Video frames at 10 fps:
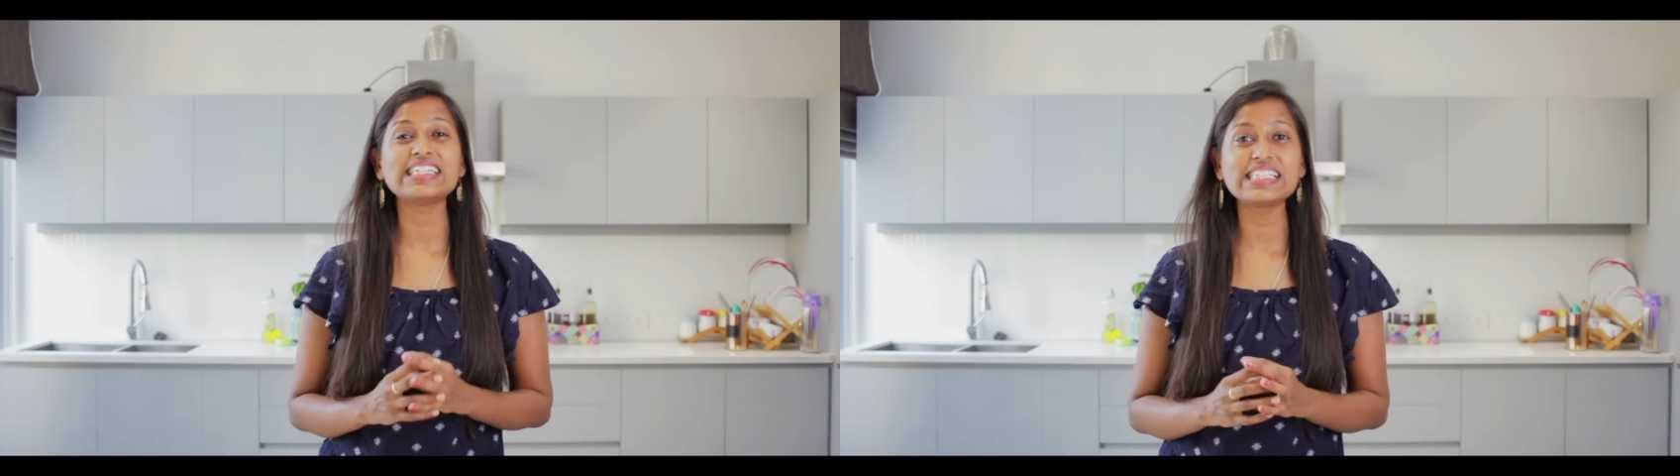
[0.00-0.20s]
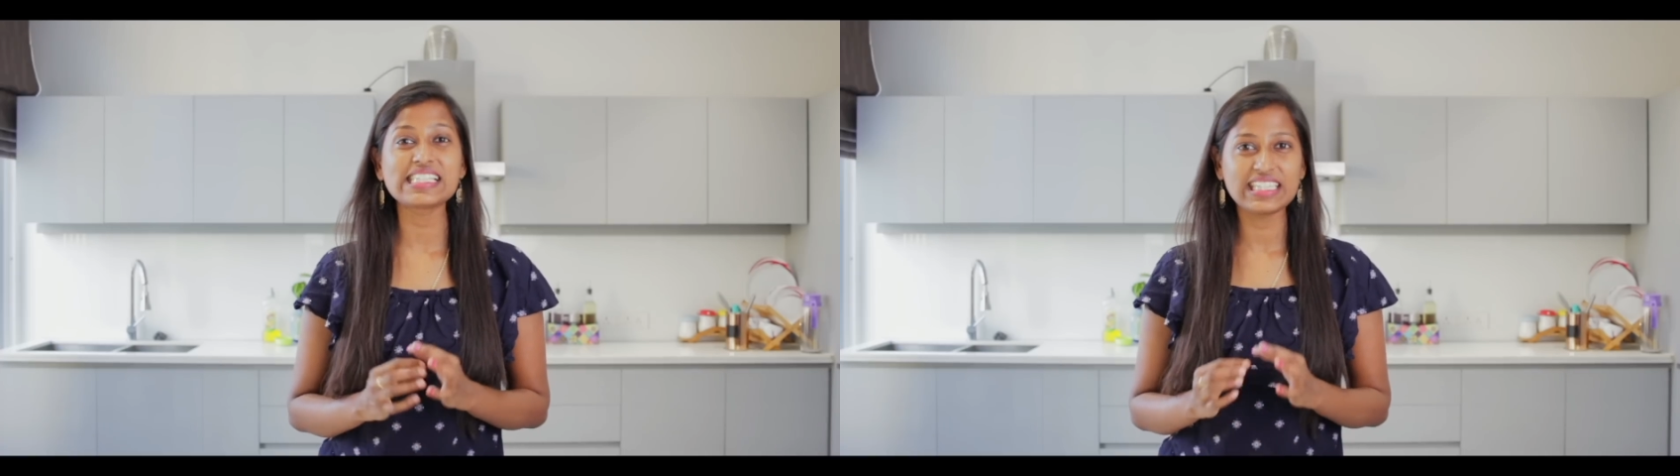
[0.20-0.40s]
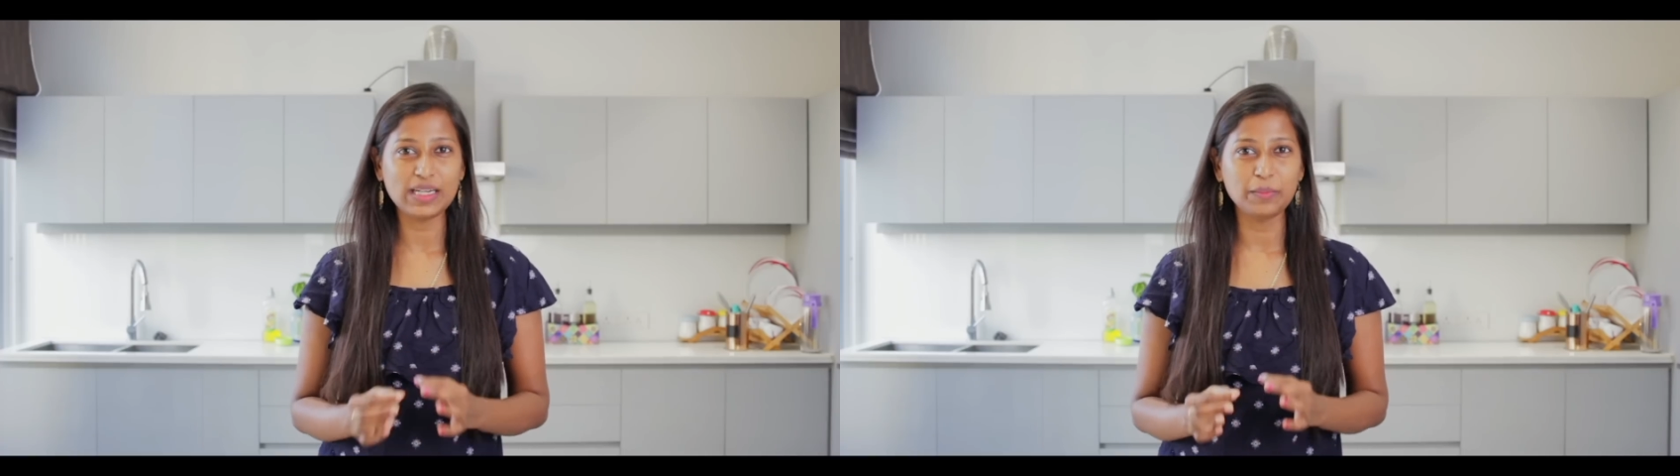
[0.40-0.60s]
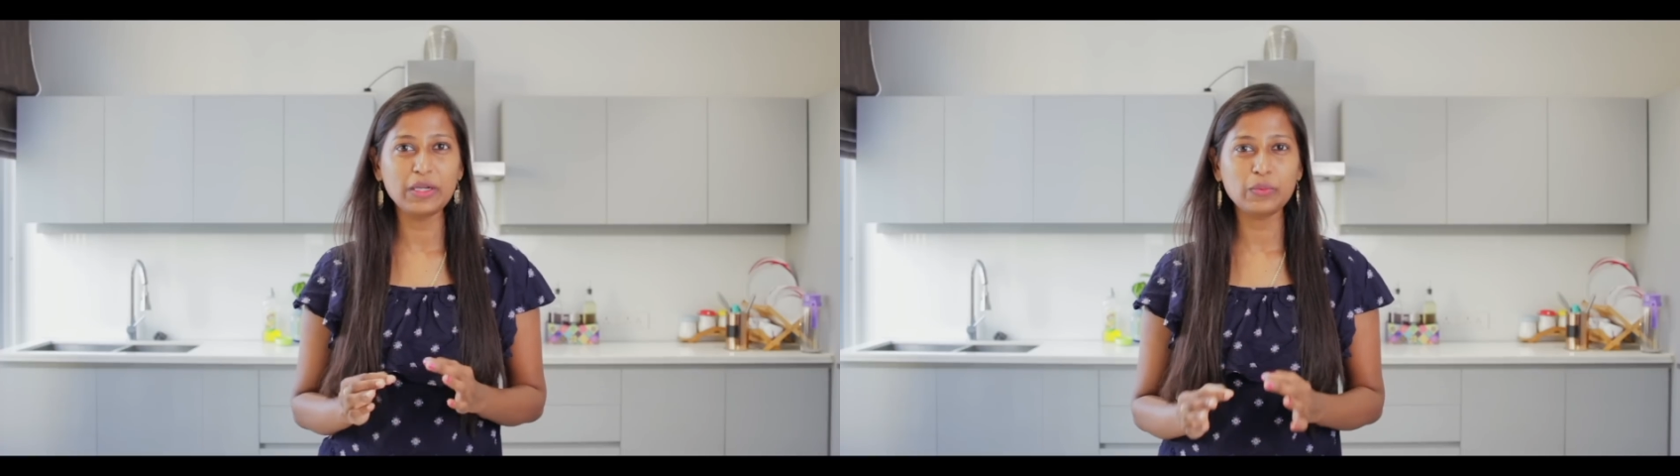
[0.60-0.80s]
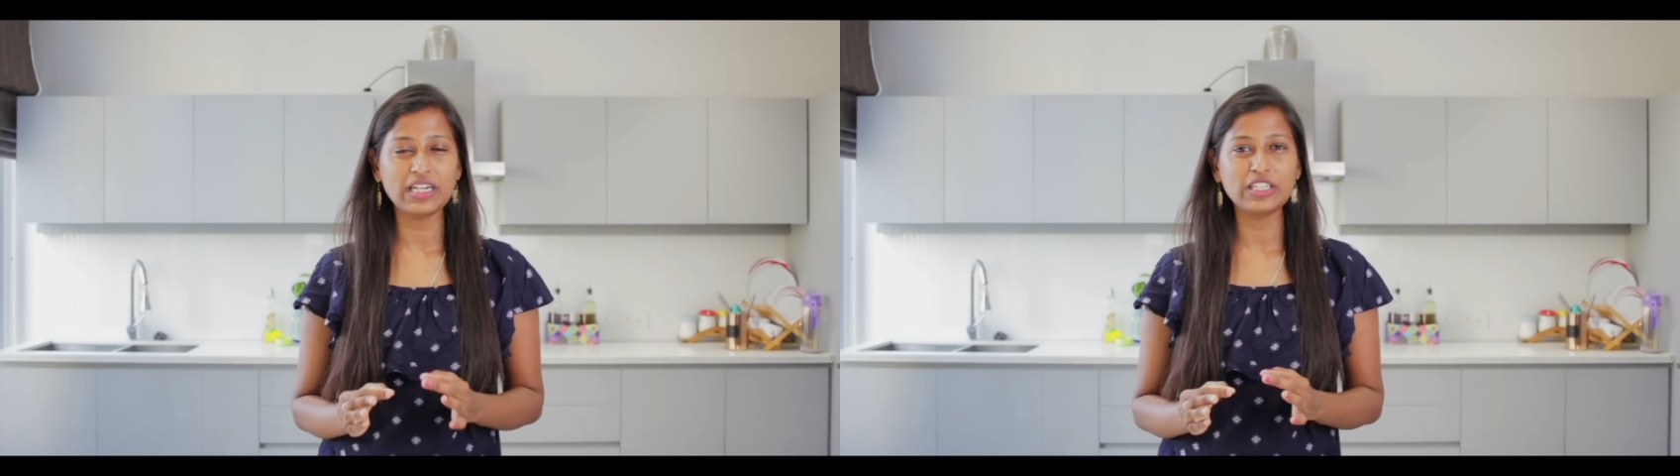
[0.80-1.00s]
It is a
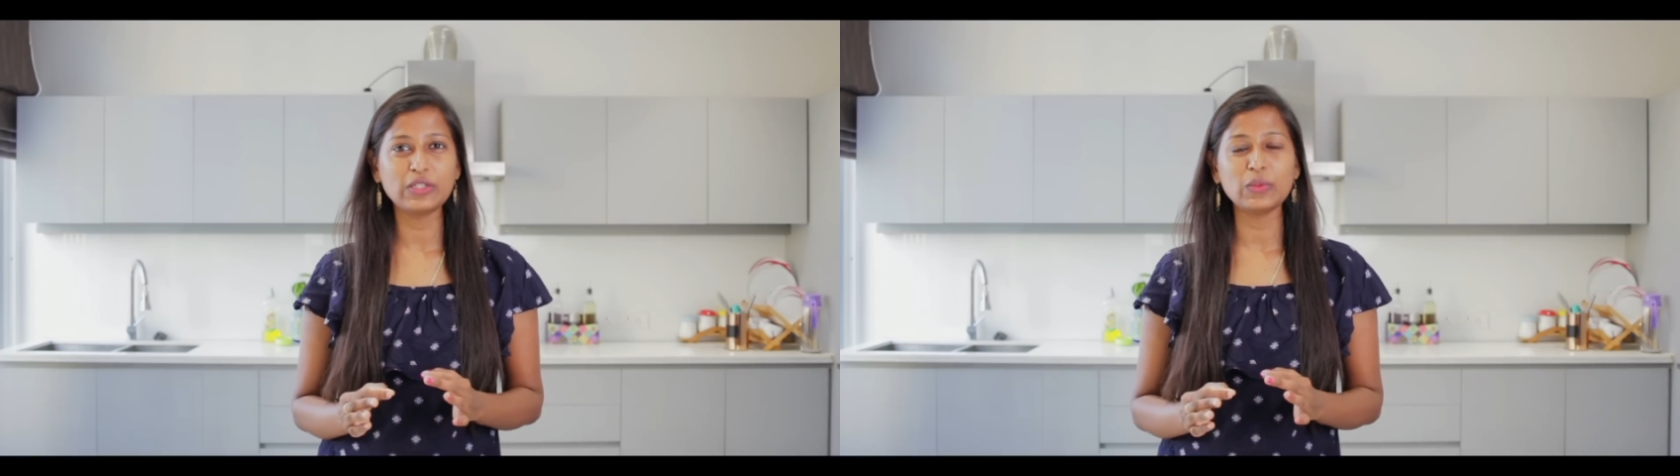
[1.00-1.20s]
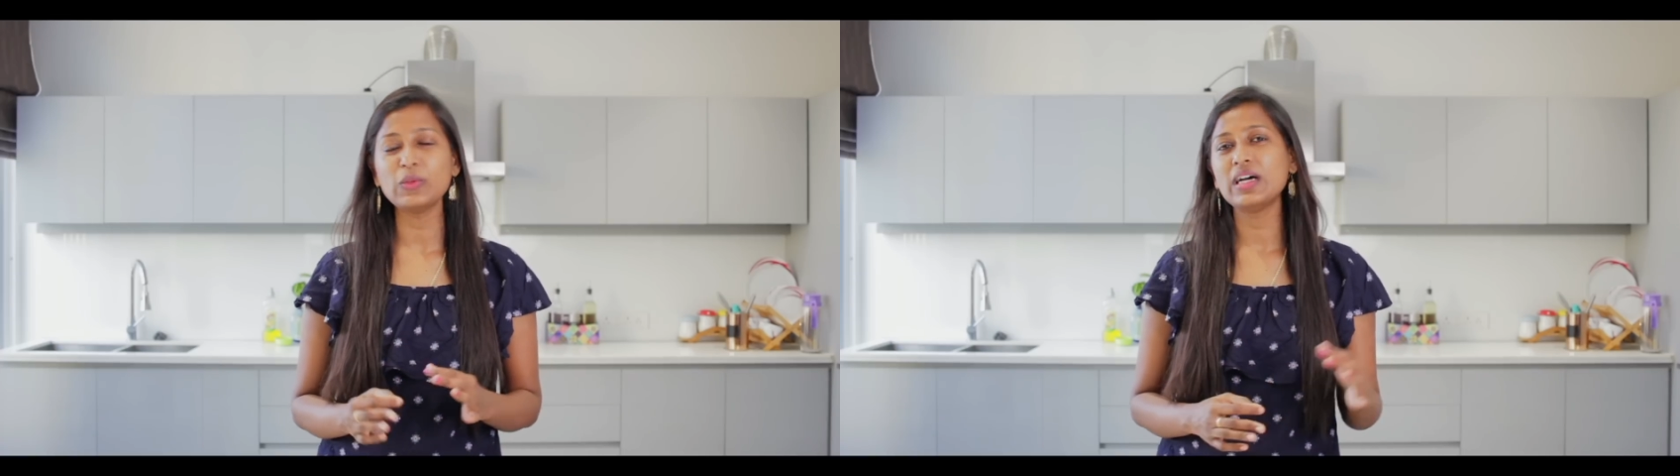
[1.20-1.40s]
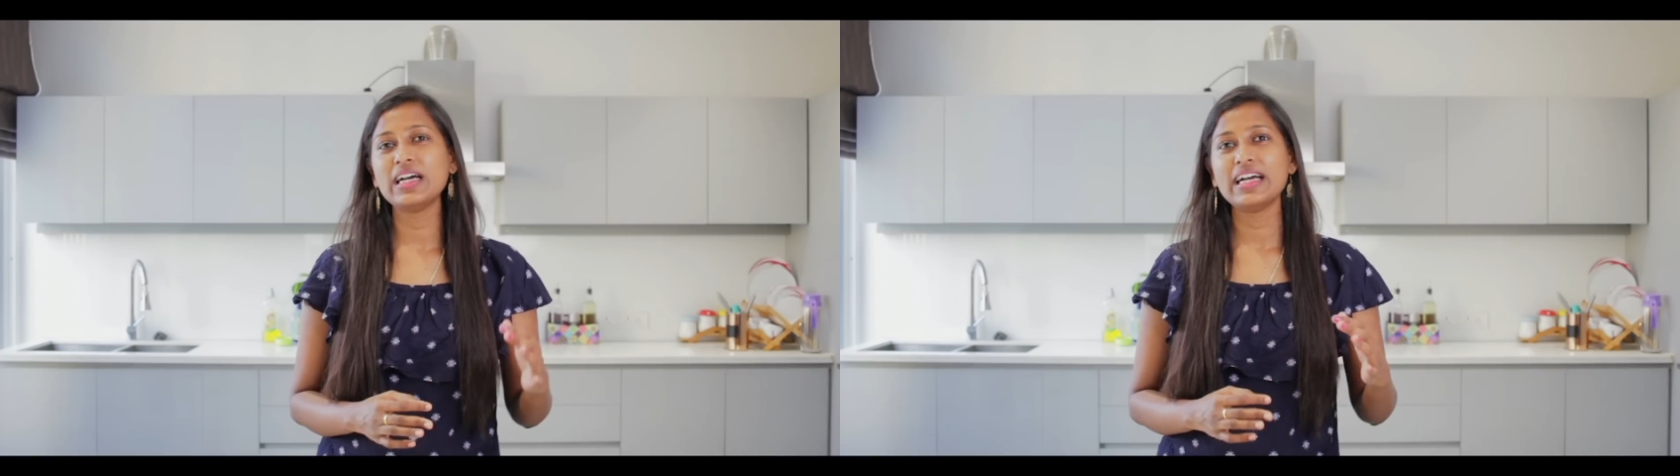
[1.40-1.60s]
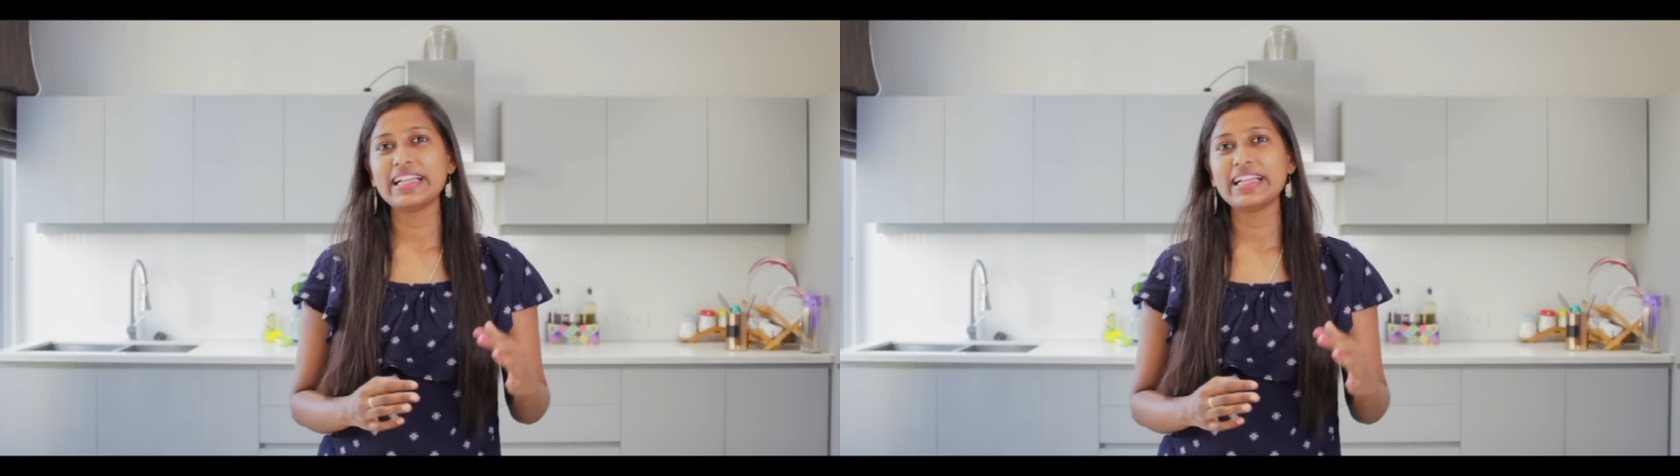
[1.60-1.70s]
yummy one too.